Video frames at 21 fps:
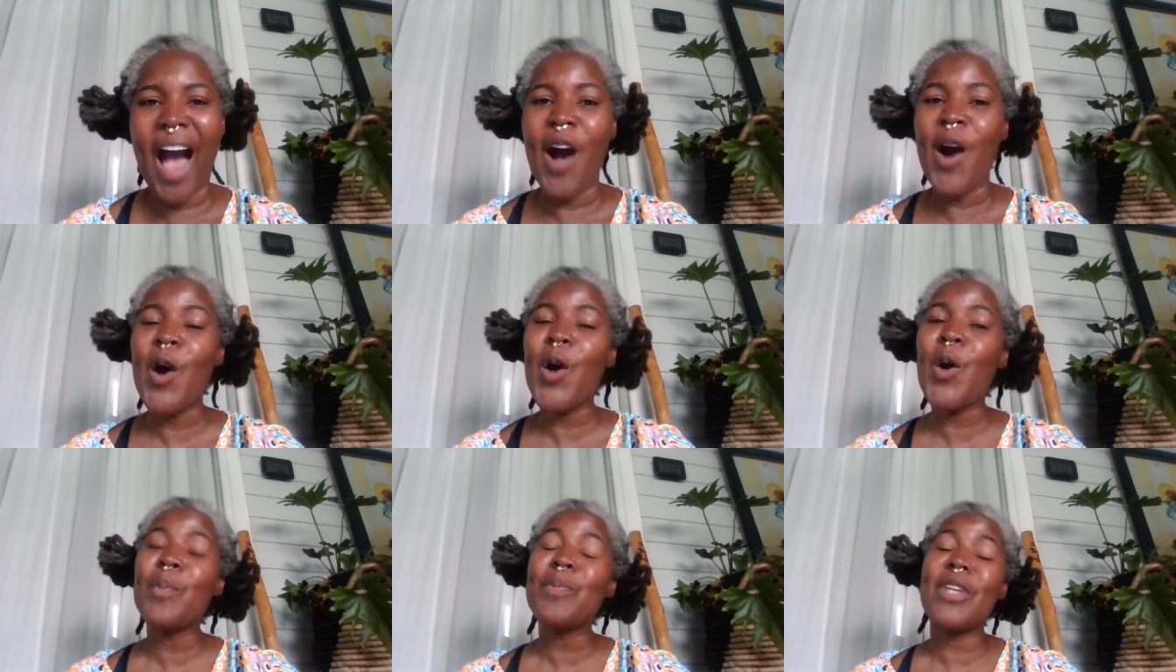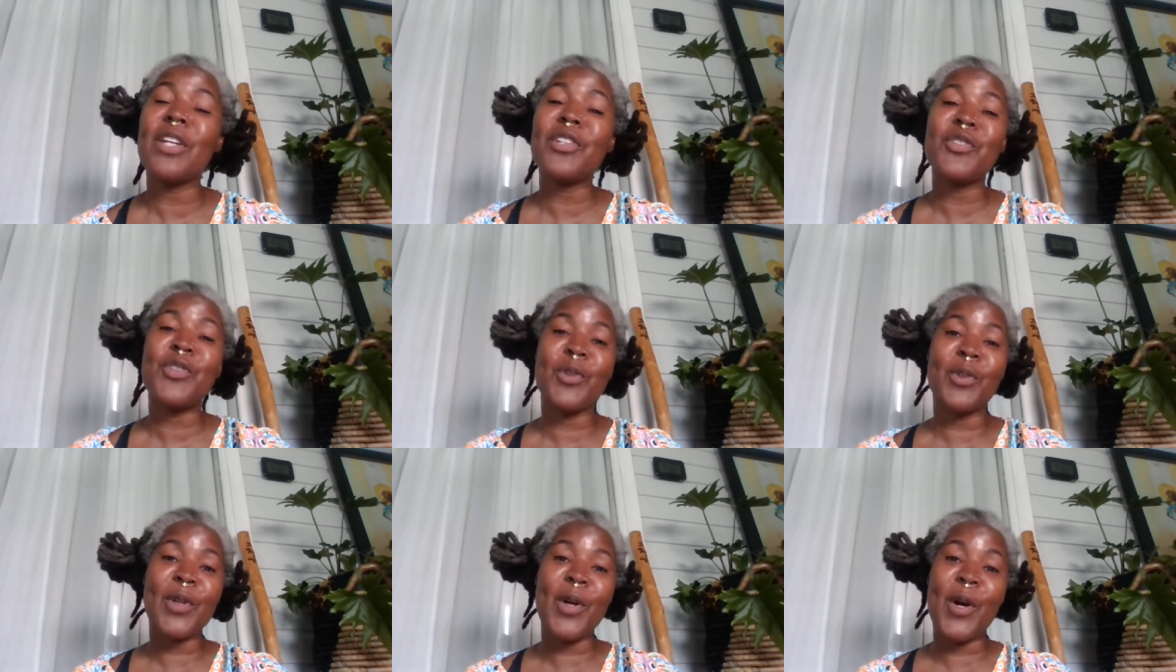I hope
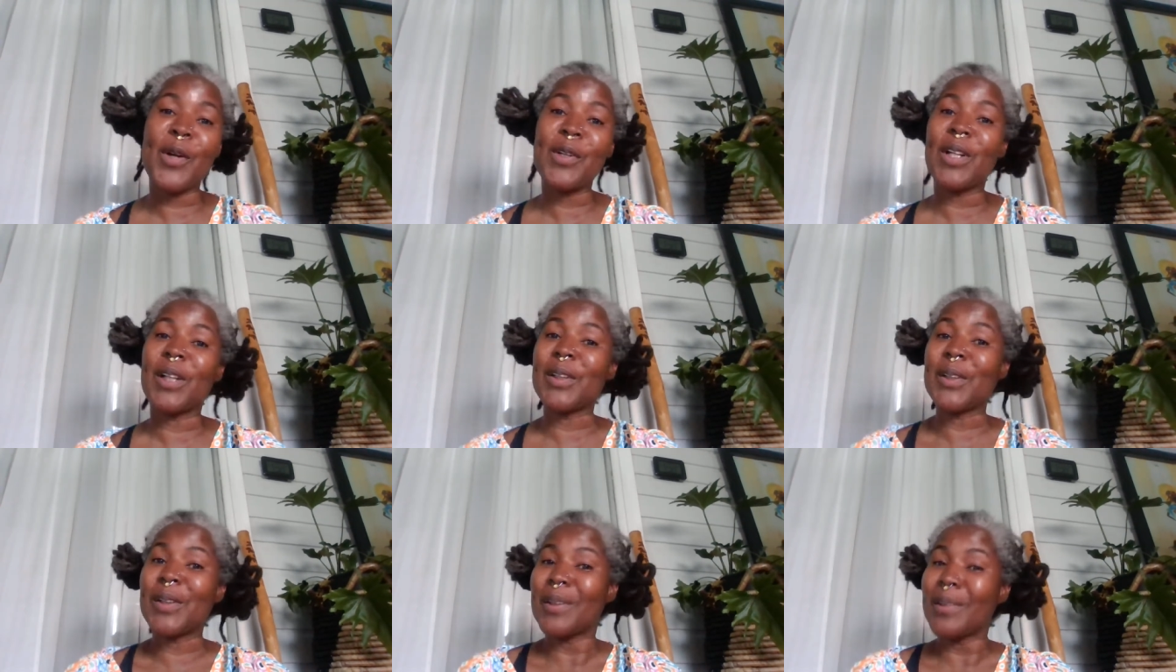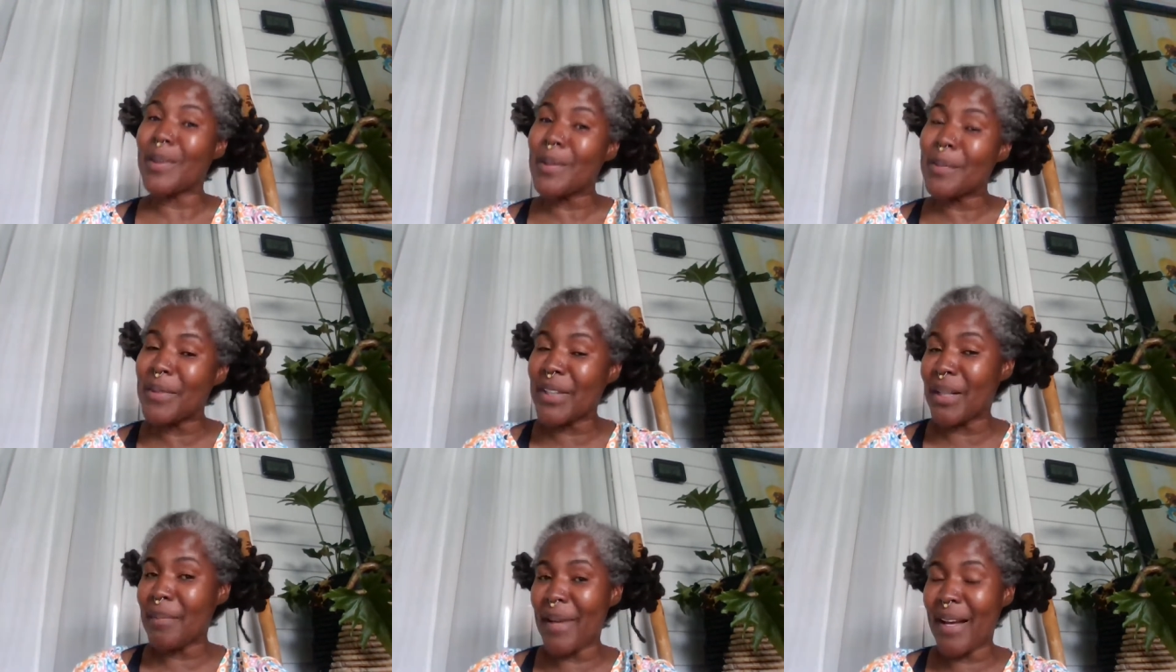that you learned a
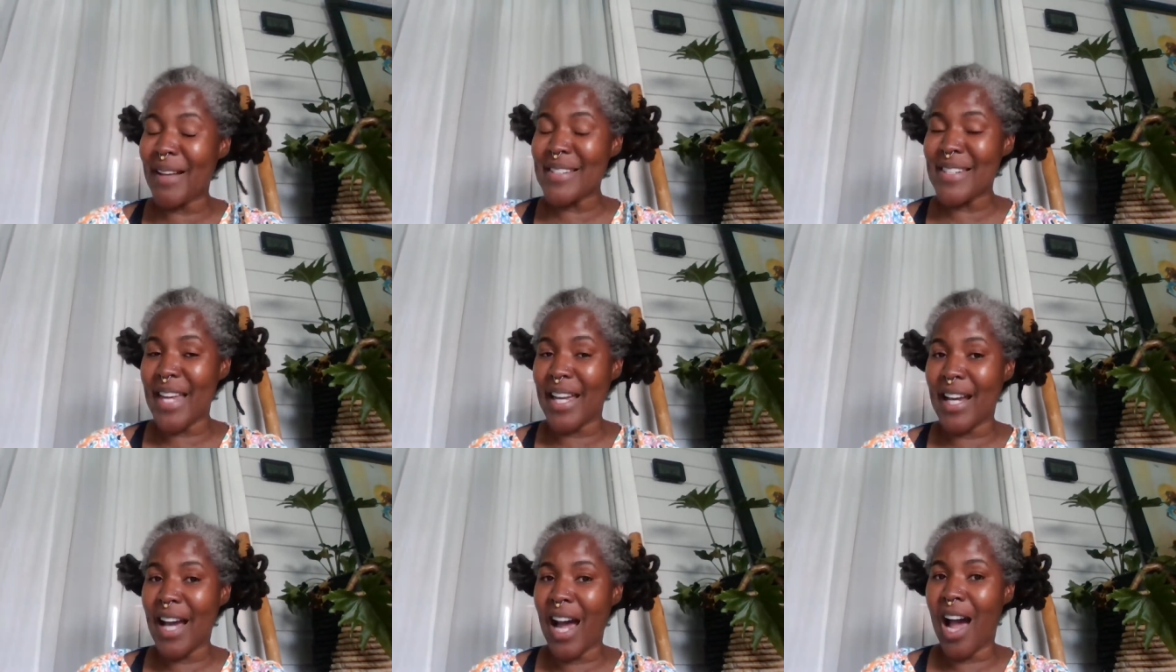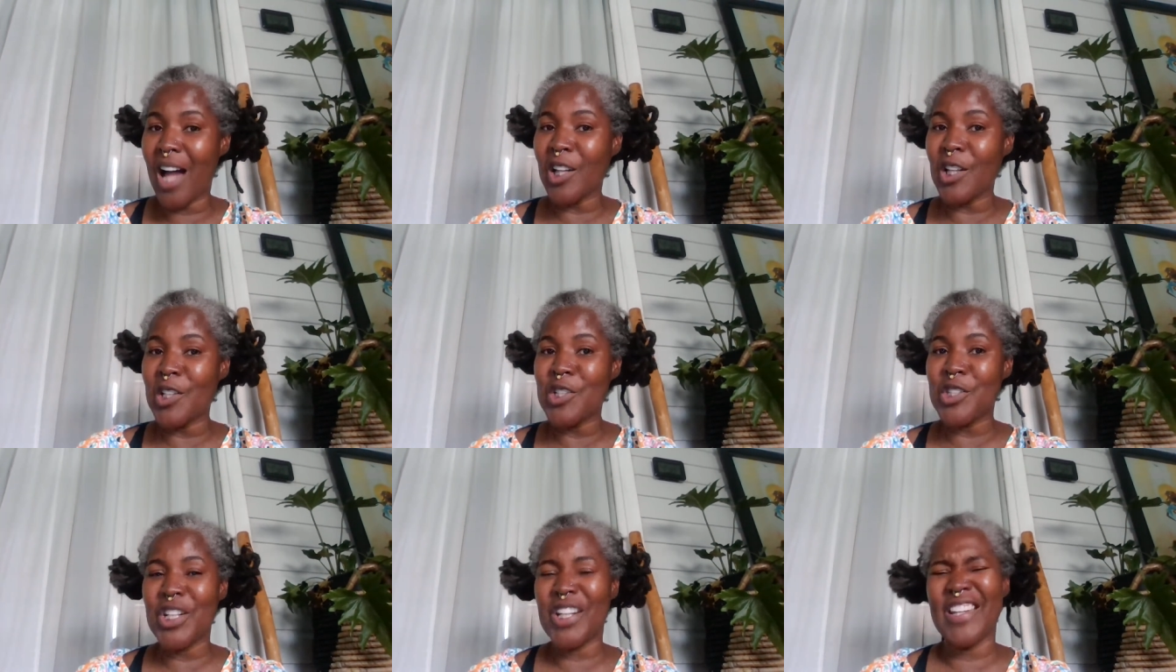little bit about
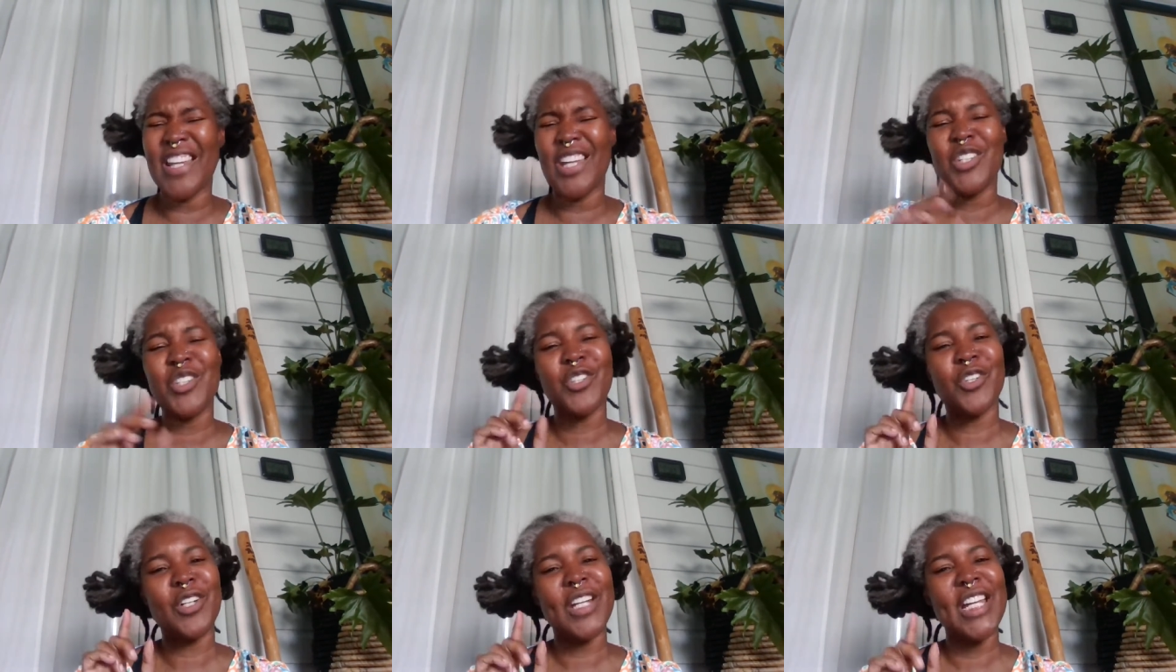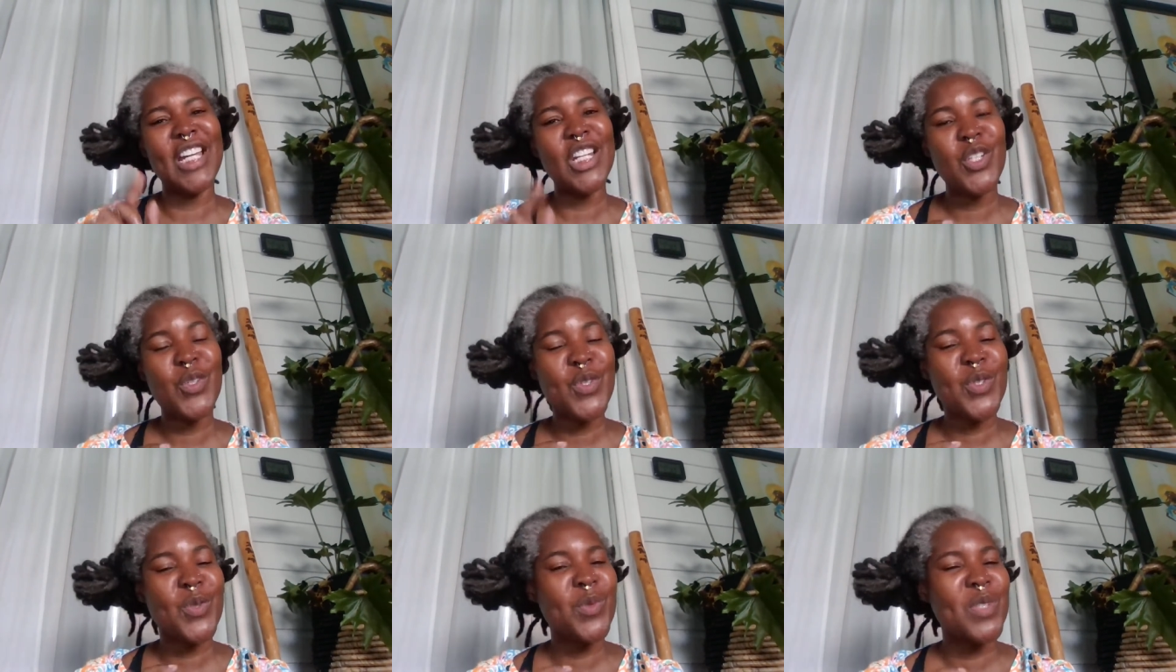psychology and that your
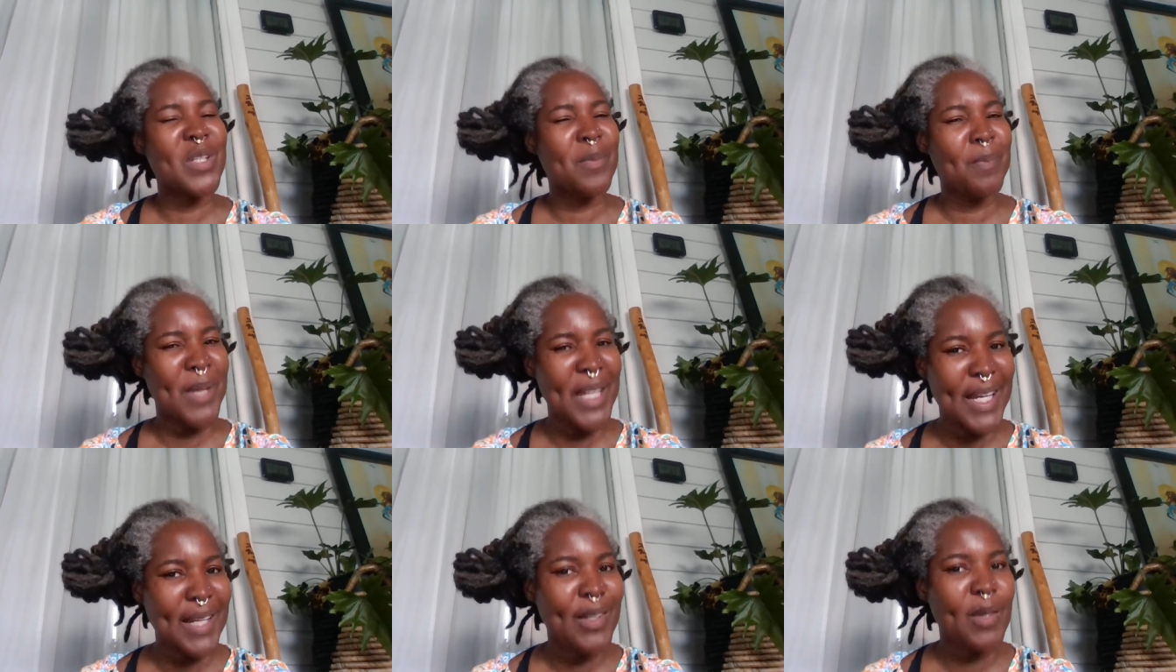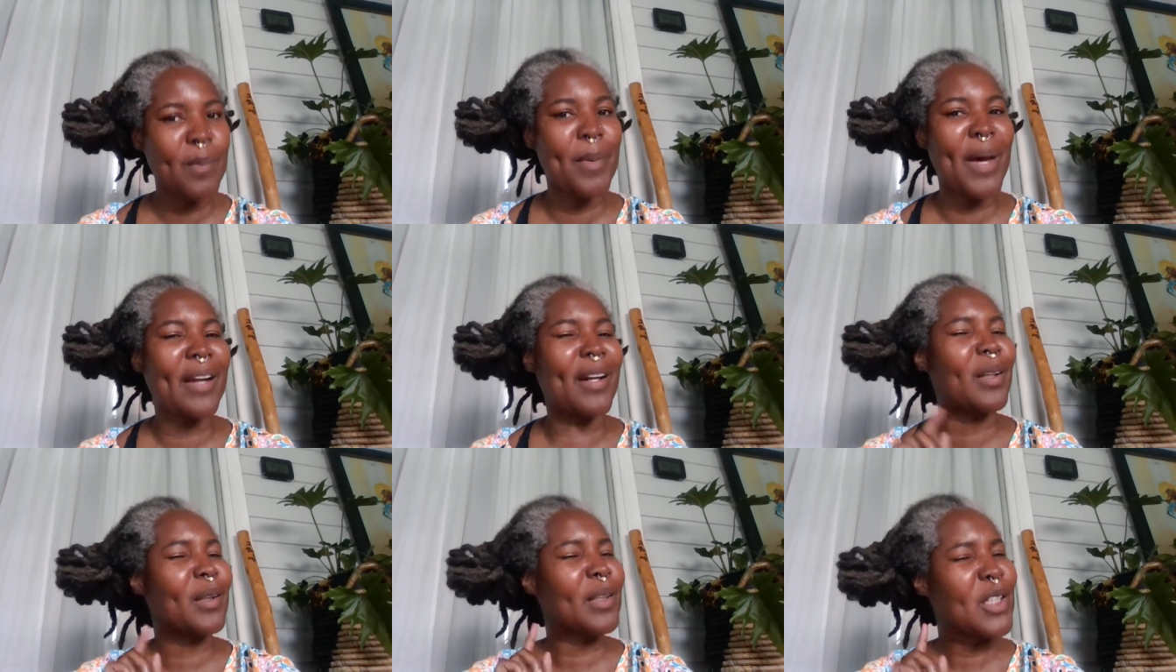interest was piqued
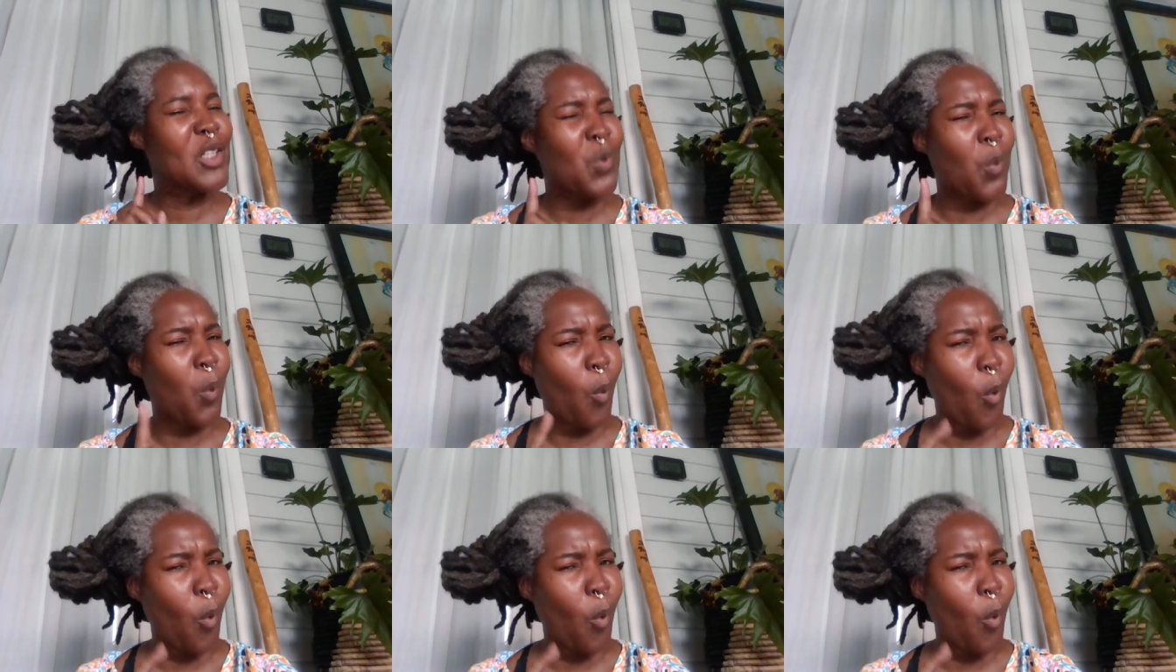about at least